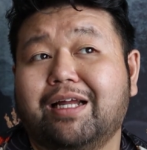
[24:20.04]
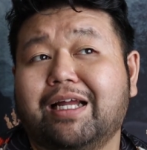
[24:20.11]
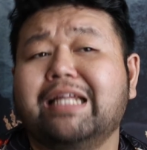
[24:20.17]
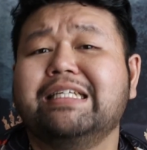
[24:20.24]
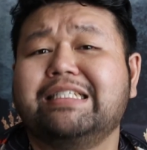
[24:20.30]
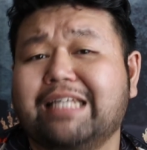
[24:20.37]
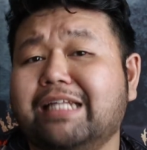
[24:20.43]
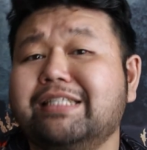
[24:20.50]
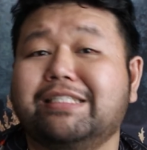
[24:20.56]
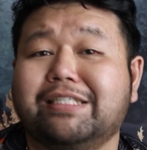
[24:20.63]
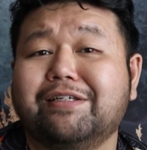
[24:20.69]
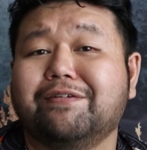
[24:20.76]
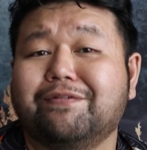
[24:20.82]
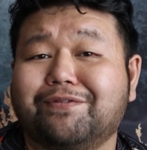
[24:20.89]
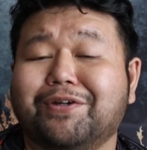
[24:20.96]

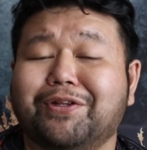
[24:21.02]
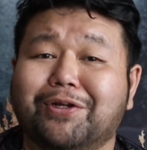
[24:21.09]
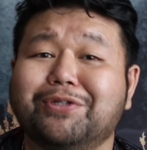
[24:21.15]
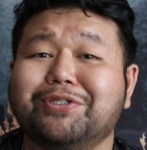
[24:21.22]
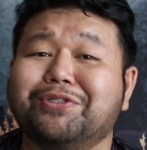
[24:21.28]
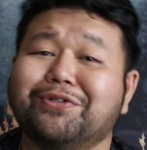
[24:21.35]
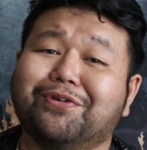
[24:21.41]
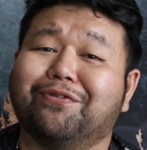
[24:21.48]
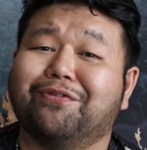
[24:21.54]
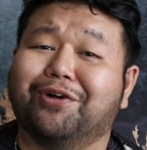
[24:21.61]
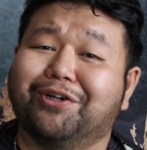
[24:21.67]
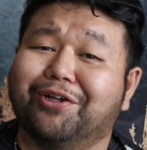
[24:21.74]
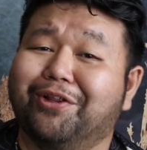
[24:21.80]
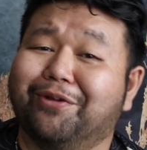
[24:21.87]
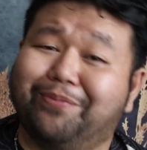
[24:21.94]
incentive for those who
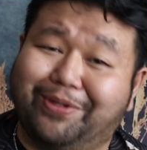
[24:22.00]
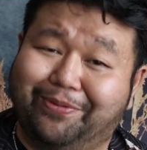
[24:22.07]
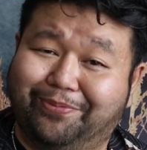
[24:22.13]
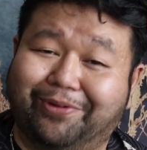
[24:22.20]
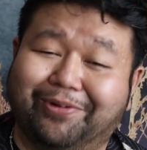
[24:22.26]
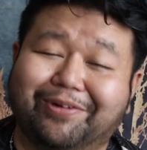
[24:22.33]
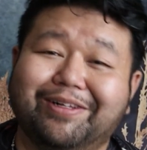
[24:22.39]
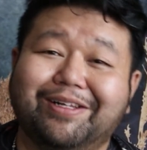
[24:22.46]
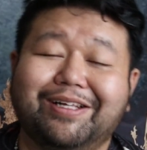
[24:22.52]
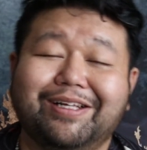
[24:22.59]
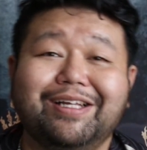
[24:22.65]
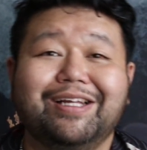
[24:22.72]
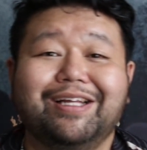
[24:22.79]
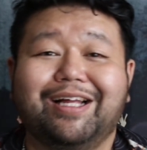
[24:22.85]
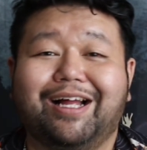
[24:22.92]
referred other people.
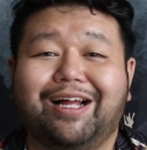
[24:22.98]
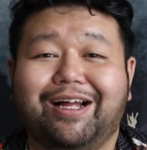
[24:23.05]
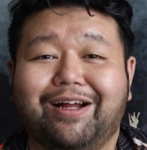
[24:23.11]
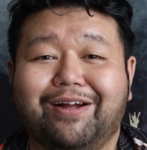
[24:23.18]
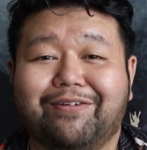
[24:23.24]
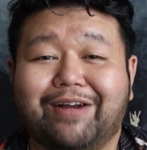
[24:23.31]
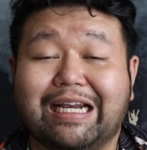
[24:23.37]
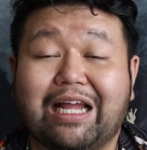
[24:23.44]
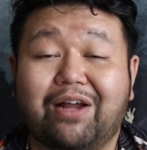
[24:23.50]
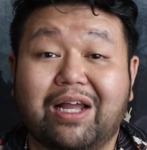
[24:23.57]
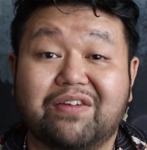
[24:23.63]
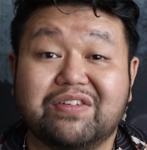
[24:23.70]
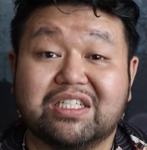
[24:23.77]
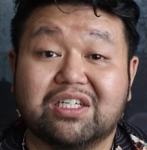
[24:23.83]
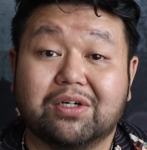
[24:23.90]
Right now I
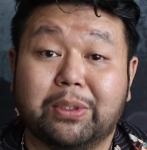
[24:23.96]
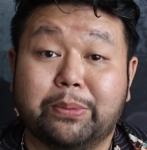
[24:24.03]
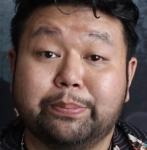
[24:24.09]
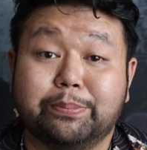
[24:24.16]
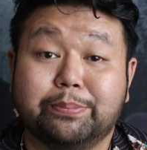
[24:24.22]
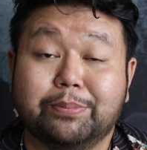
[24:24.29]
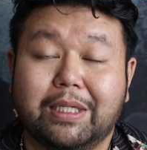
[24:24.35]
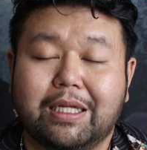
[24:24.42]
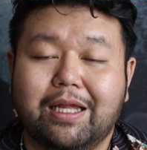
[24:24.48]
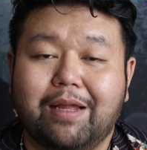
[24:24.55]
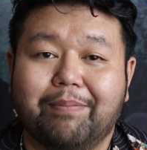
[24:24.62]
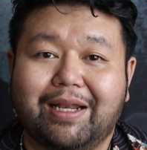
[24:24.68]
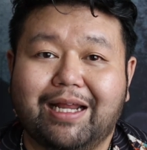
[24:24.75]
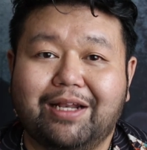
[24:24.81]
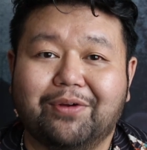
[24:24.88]
have zero.
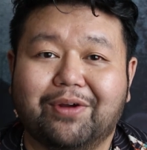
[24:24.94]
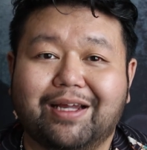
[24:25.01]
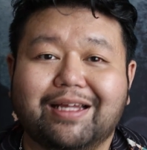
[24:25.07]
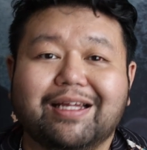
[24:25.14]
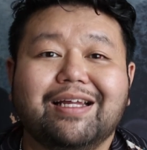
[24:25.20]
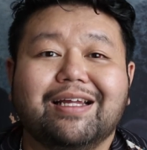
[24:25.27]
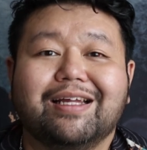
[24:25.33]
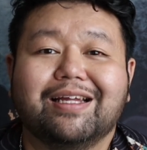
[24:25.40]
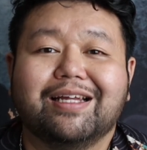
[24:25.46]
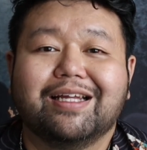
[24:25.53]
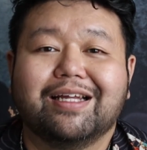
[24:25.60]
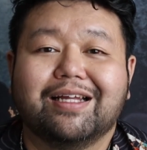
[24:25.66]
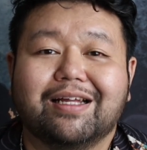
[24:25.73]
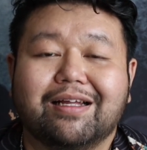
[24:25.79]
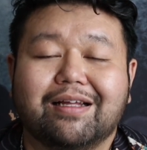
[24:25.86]
But anyway,
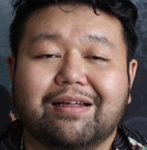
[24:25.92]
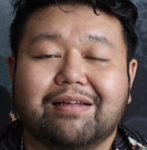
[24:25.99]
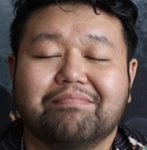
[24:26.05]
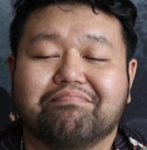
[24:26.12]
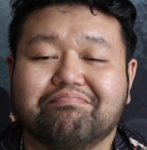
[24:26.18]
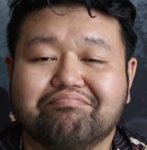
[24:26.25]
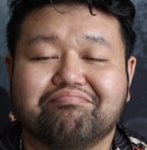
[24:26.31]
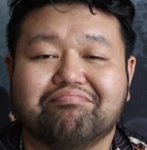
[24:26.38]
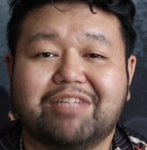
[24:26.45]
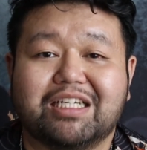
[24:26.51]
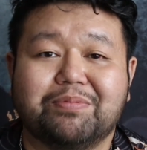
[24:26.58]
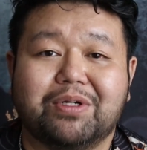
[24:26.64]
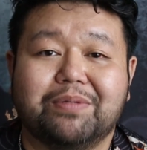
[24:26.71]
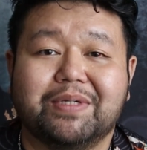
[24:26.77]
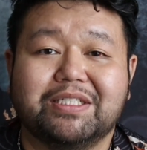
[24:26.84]

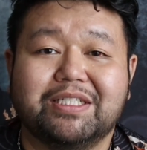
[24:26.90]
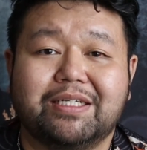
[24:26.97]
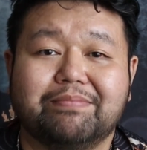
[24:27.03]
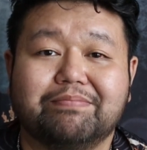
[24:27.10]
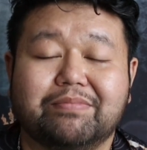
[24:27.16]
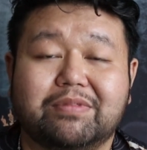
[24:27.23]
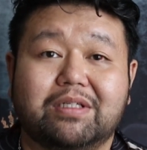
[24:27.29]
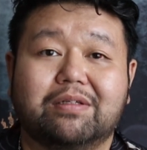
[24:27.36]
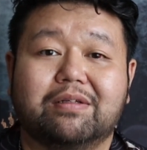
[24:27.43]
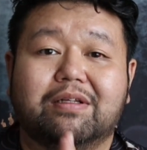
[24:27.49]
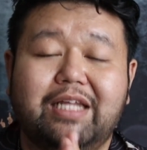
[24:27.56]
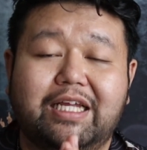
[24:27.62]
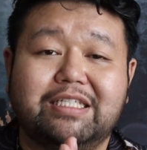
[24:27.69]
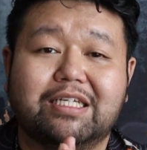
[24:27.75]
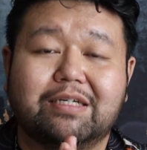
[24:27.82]
that's pretty much it.
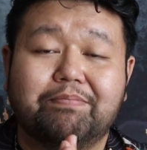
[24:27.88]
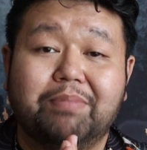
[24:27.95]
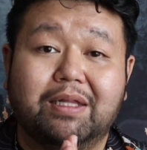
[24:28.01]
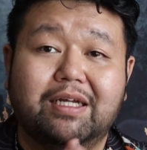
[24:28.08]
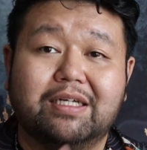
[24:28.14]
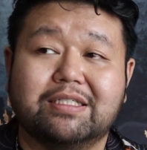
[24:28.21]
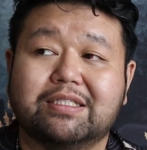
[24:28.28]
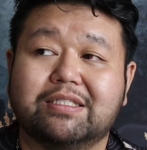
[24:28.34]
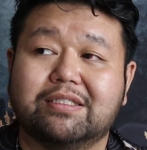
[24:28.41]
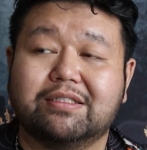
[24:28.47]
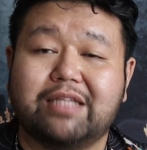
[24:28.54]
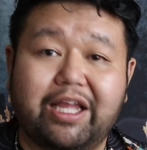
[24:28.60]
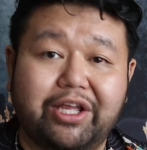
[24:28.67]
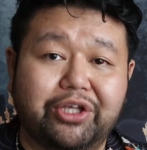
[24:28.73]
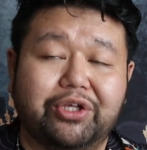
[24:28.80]
LASIK Plus,
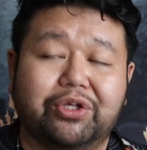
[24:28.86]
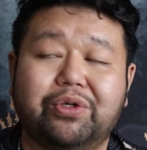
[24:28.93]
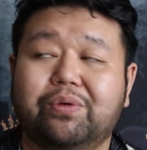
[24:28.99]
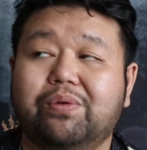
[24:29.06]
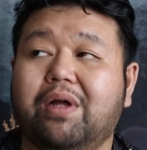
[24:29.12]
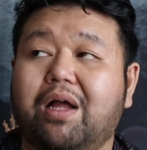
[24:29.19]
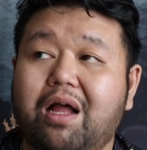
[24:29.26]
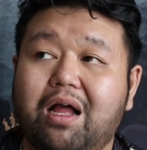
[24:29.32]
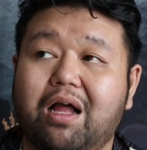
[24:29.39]
thank you.